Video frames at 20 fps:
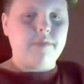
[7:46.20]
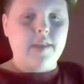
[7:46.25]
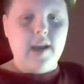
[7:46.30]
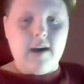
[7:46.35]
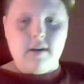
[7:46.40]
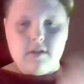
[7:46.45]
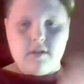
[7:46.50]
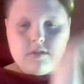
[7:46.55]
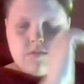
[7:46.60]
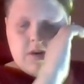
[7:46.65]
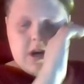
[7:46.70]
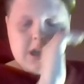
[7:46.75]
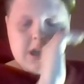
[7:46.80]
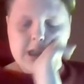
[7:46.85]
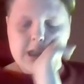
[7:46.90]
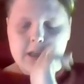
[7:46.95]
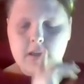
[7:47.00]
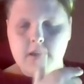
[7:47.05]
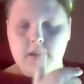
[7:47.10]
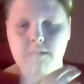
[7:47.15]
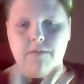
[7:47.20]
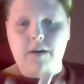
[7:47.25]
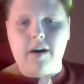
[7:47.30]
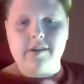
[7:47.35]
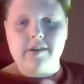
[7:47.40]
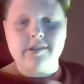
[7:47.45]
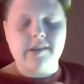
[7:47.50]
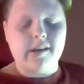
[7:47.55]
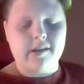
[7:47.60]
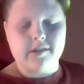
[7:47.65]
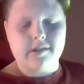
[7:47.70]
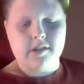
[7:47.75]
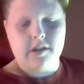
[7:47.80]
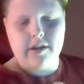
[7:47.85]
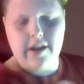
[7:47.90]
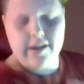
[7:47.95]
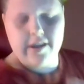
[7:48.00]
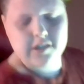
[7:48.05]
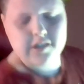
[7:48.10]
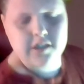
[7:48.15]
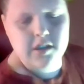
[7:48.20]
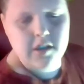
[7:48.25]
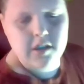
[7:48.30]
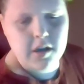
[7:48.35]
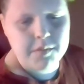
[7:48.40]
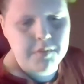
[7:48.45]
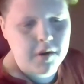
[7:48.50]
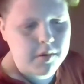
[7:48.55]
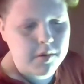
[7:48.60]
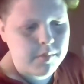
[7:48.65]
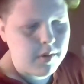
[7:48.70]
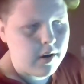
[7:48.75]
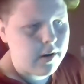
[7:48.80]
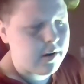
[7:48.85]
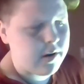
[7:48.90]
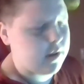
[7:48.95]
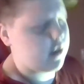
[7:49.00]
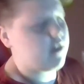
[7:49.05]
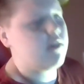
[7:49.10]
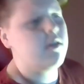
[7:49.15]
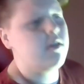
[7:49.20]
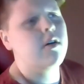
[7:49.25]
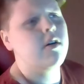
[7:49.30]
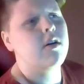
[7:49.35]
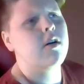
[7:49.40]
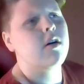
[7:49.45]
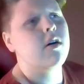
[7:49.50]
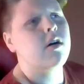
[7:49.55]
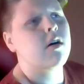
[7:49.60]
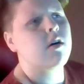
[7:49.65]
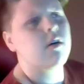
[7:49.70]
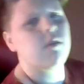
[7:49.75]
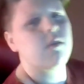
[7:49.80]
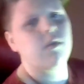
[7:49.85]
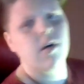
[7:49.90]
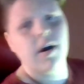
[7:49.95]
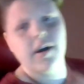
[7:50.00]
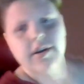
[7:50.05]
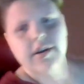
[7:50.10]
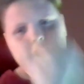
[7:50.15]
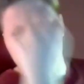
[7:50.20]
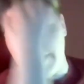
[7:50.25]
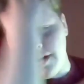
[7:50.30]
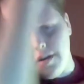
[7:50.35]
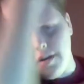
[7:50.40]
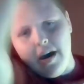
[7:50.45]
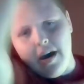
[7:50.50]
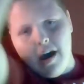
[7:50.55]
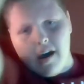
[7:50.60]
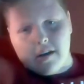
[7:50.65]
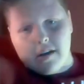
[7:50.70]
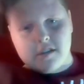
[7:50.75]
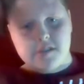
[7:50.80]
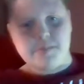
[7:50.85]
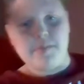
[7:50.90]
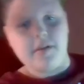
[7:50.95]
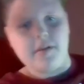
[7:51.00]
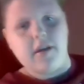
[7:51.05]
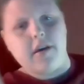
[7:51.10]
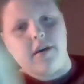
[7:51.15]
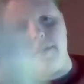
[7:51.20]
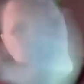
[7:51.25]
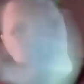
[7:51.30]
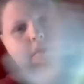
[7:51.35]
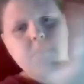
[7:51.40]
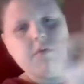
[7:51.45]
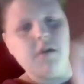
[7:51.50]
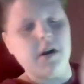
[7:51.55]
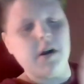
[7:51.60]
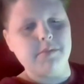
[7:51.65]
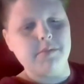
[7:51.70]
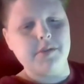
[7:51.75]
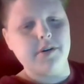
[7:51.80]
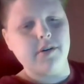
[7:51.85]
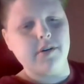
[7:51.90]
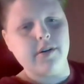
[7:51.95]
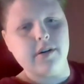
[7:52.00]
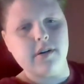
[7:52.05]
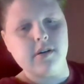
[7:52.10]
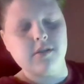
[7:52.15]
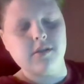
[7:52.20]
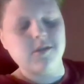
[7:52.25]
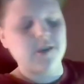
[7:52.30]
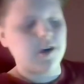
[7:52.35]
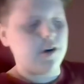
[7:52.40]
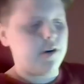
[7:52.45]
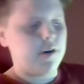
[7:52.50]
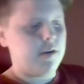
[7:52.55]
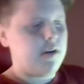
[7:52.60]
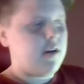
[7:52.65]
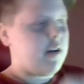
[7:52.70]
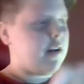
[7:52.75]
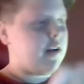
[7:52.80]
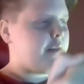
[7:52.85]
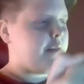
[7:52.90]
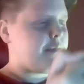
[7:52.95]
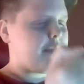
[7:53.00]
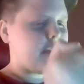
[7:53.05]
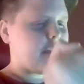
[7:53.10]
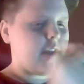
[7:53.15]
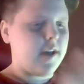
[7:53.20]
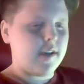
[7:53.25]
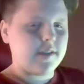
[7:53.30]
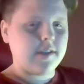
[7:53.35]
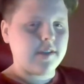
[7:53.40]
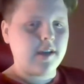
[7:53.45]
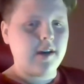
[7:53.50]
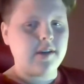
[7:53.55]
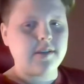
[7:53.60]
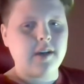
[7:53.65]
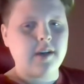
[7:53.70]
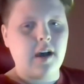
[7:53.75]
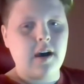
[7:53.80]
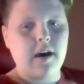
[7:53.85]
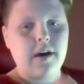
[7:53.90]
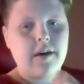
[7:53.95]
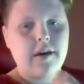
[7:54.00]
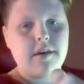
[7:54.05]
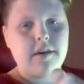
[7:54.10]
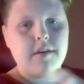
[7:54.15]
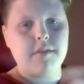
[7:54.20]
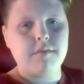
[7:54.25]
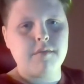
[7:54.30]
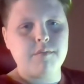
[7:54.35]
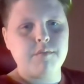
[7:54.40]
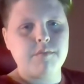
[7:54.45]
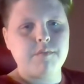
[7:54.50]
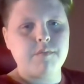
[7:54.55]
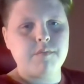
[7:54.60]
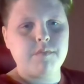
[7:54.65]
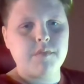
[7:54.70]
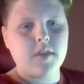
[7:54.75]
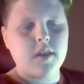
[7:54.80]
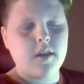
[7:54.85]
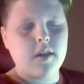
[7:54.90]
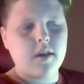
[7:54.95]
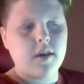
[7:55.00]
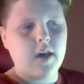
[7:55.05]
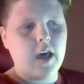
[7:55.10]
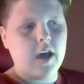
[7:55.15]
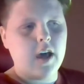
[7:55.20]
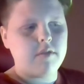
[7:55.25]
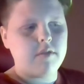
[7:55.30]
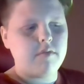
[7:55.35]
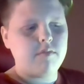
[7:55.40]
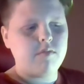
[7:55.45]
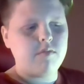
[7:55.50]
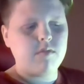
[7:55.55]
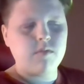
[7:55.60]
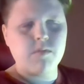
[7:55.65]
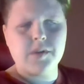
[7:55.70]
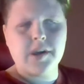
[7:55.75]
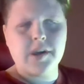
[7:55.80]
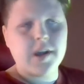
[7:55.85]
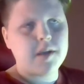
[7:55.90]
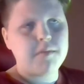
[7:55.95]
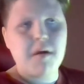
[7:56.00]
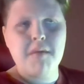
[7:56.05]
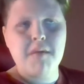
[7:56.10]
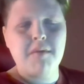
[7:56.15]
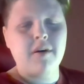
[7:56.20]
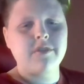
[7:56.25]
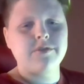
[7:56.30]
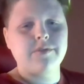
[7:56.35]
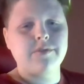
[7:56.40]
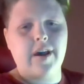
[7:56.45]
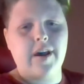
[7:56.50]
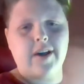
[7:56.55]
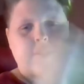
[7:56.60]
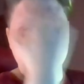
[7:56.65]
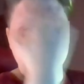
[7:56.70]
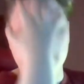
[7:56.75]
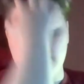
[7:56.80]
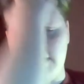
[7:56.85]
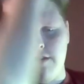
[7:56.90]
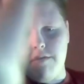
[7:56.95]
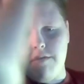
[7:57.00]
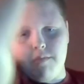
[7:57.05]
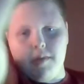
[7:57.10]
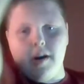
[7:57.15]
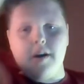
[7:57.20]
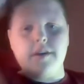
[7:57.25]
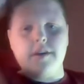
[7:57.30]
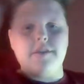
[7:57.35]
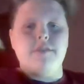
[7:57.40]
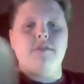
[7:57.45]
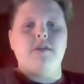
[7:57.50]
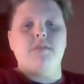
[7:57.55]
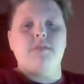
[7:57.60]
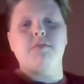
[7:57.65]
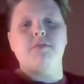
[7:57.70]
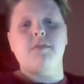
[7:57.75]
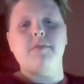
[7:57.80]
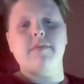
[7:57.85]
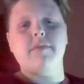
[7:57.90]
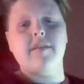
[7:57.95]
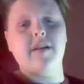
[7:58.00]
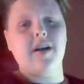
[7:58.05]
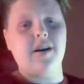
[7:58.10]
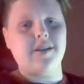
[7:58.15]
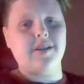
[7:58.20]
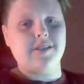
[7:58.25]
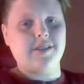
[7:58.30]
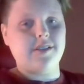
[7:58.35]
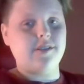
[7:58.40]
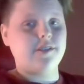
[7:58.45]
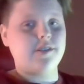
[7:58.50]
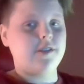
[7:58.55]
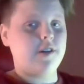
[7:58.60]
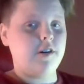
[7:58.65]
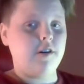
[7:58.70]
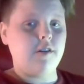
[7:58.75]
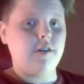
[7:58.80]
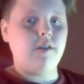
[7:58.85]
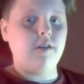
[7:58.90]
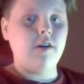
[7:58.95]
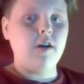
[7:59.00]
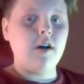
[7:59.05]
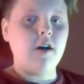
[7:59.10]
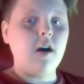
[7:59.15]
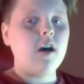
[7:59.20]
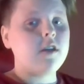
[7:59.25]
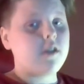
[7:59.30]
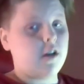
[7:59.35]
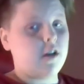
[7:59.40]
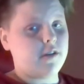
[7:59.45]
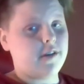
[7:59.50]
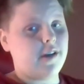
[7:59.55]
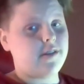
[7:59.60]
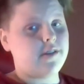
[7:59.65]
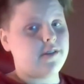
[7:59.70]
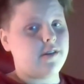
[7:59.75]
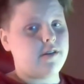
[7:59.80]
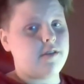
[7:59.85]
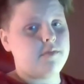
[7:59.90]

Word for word: I was watching like five seconds of the next clip, and I'm like, why did I not explain what I'm doing? So, yes, guys, I am getting my mom's reaction off my new and improved closet. So, talk to you guys later.